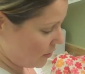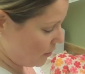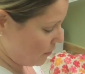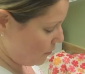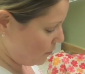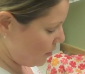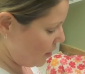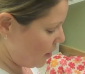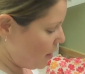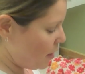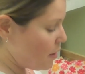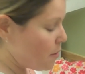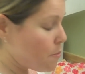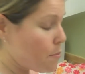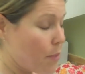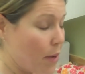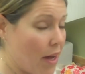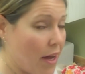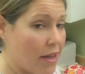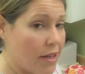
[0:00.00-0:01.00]
you.
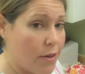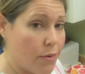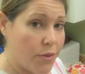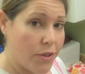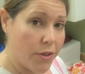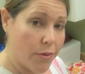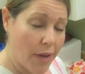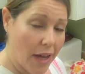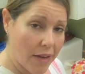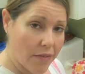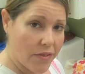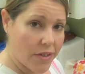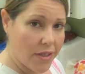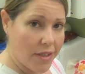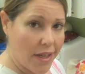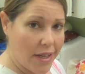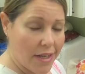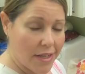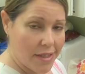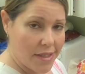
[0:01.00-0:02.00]
But you do have to
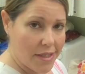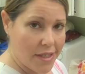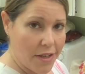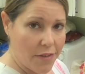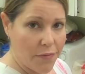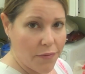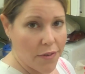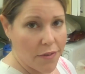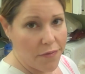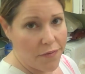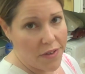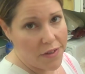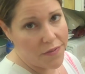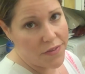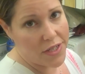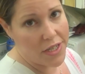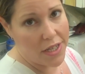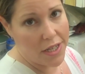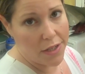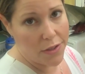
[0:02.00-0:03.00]
let it sit for
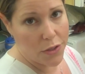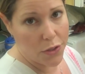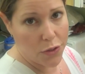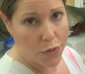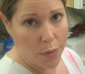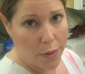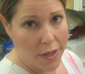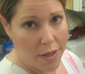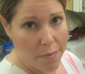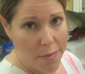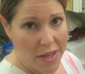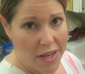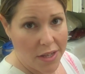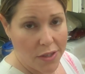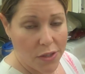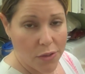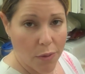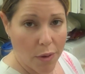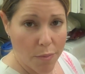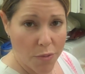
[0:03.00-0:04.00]
15 to 20
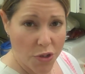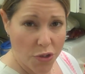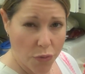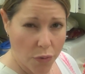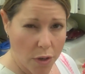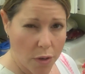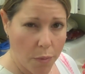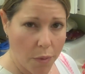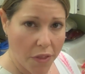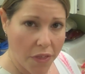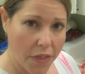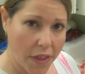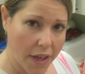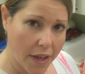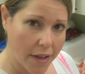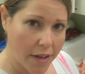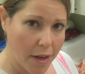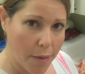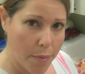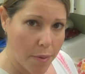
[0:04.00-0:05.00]
minutes, so I'm sure it will
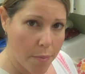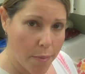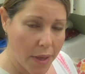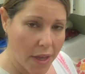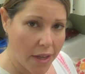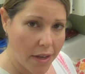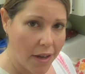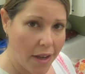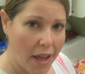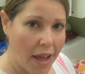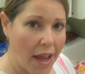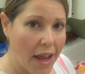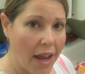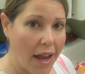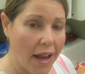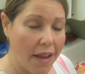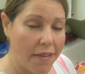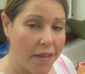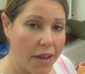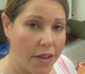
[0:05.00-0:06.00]
thicken up a bit,
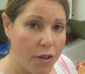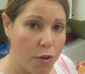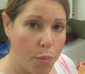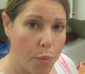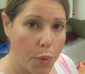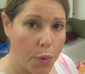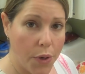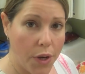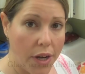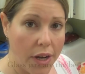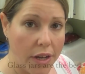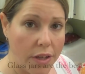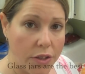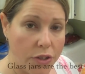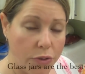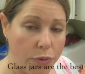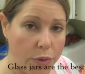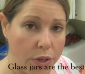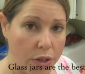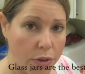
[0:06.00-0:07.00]
and then you put it
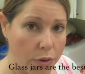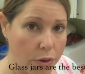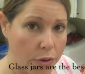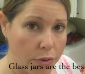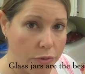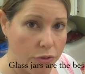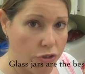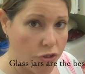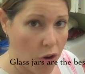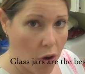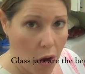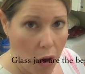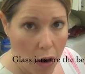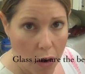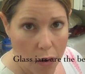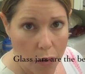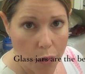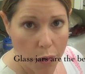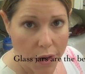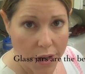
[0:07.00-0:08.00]
into your
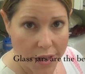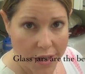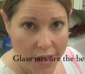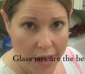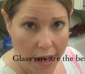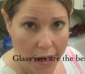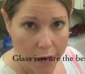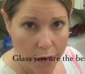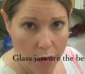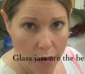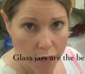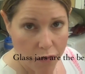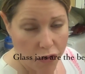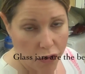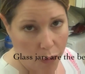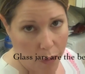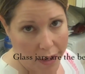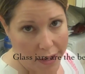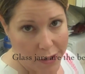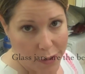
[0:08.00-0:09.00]
jar or container of
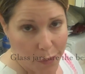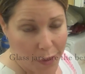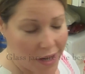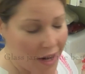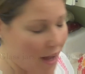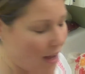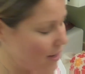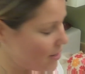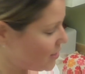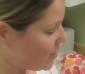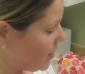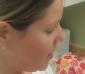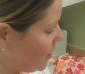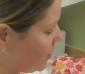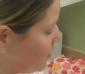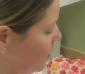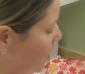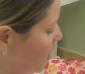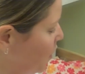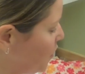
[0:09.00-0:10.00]
choice. What I
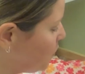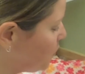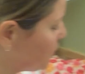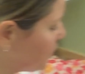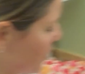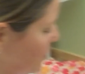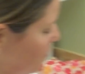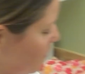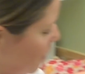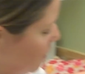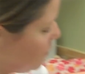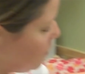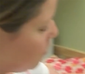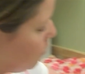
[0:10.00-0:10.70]
did was I found a